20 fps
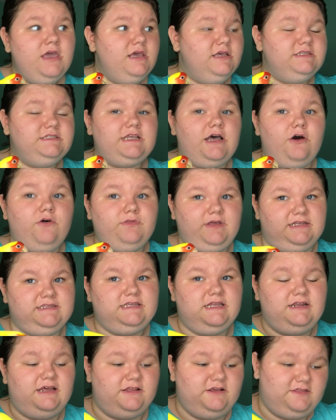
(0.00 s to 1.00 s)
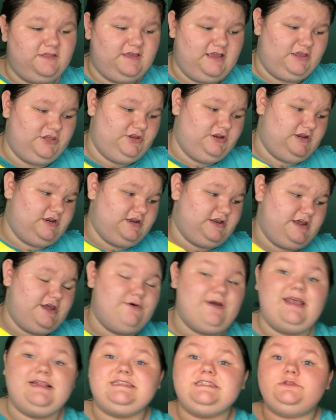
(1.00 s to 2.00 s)
So that's another thing you need to do.
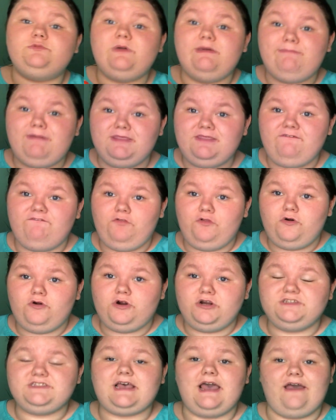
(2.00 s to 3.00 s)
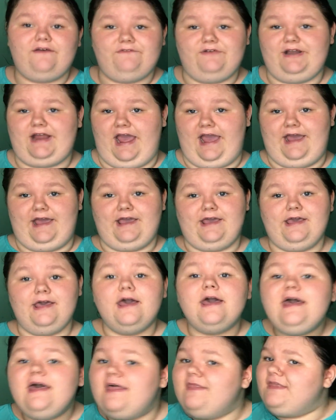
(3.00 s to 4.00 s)
And sweeping the floors every day.
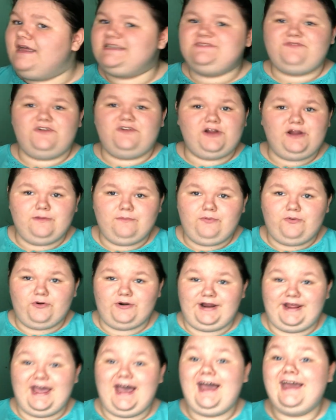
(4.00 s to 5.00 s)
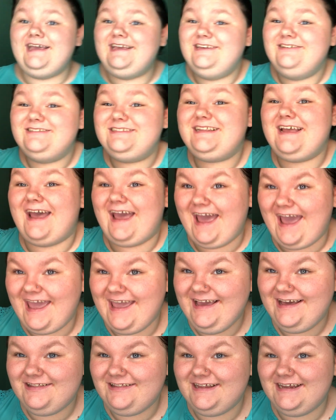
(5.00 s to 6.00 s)
That is very important. I used to
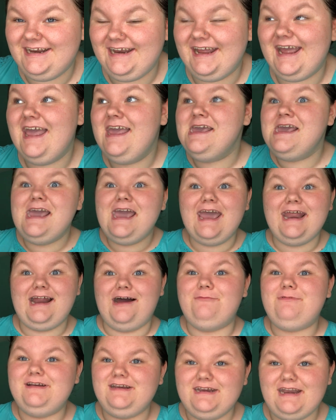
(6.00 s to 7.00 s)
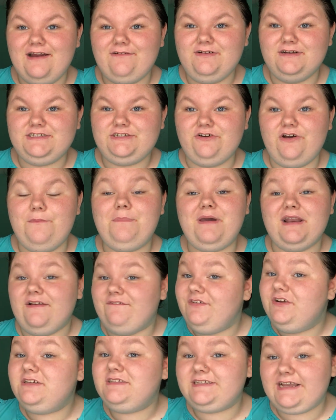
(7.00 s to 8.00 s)
hate cleaning, and I would never do it. But
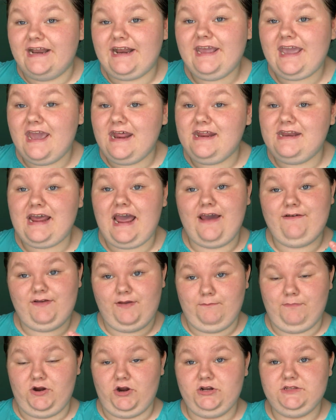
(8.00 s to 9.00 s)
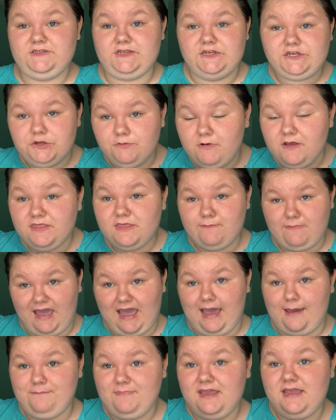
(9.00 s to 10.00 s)
if you're dedicated to having birds and you want them
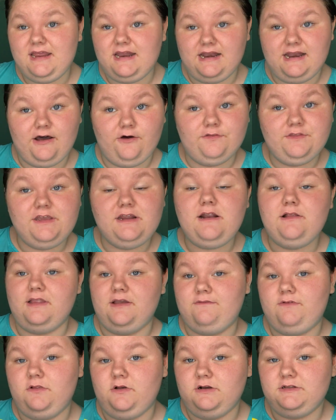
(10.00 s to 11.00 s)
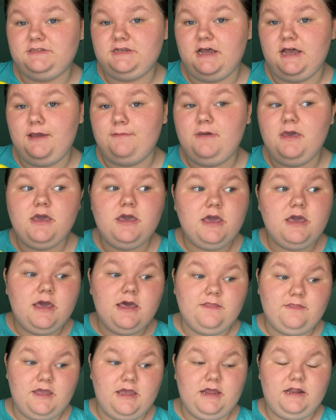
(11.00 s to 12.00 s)
happy and healthy to live a long time,
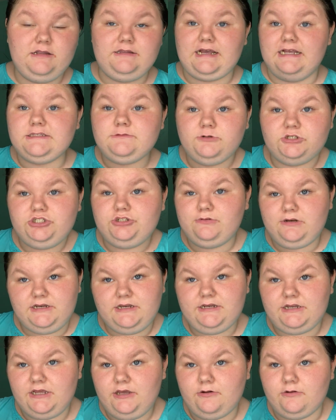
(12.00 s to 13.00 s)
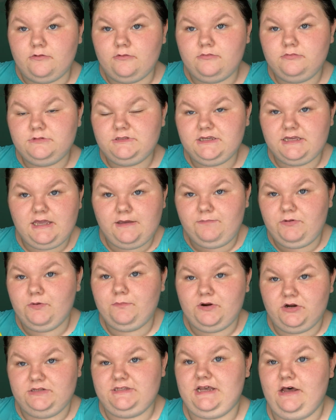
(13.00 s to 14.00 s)
then that's what you need to do to keep your
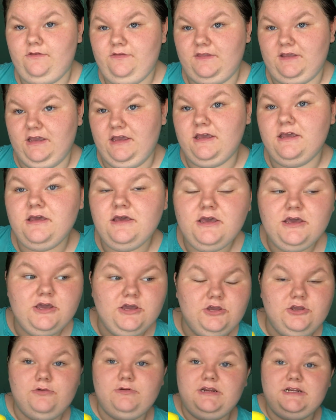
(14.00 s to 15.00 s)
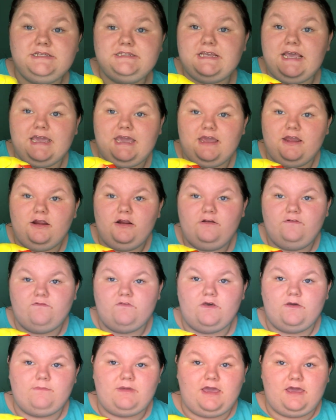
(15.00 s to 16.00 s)
birds healthy. You need to take care of
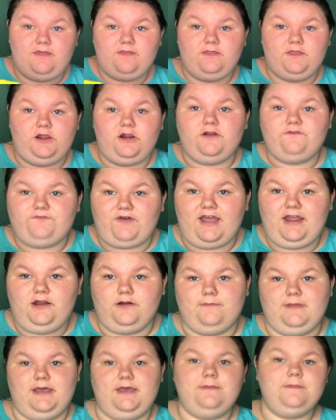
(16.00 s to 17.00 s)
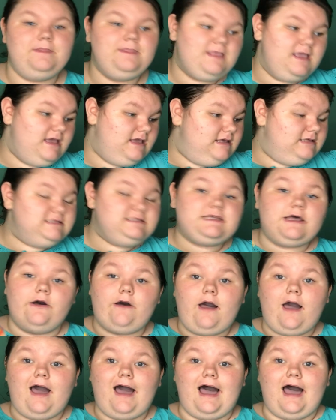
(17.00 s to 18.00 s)
them and their environment.
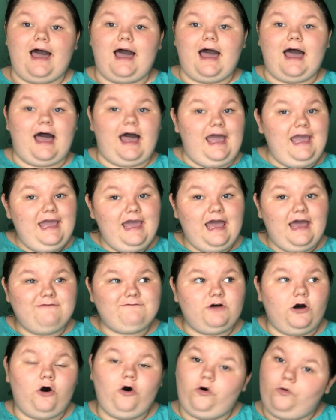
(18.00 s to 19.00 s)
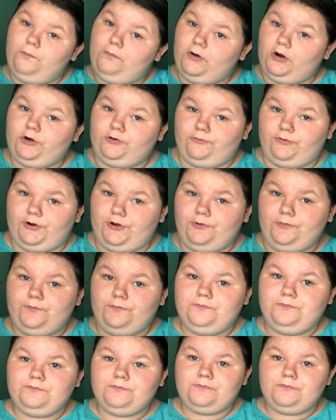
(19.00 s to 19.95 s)
So I have a whole bird room.